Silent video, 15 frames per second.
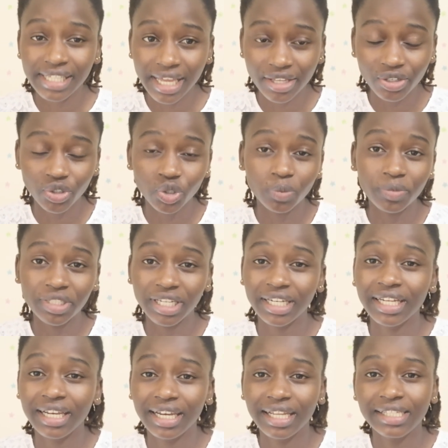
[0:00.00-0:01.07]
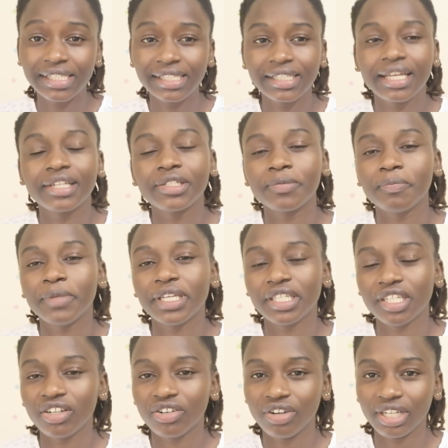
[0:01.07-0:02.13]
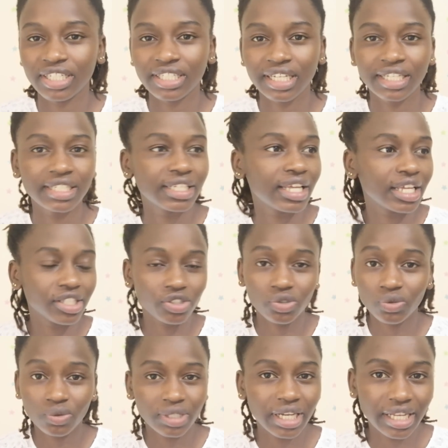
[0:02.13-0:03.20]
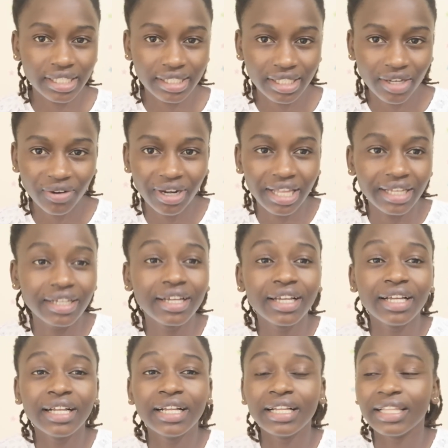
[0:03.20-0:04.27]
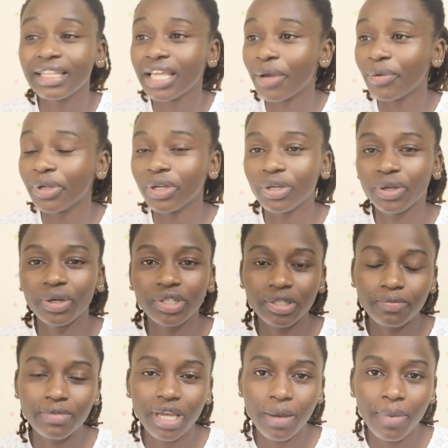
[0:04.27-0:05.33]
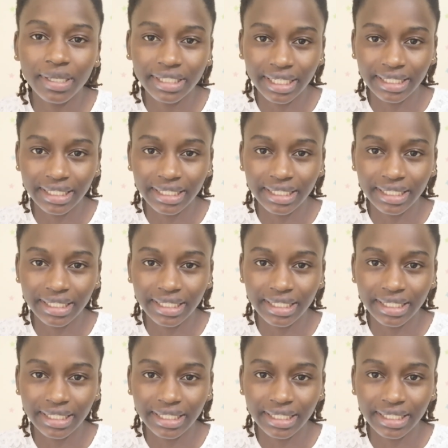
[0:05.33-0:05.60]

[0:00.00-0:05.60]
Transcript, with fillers: YouTube channel and start making content as soon as now. Like, there will not be a better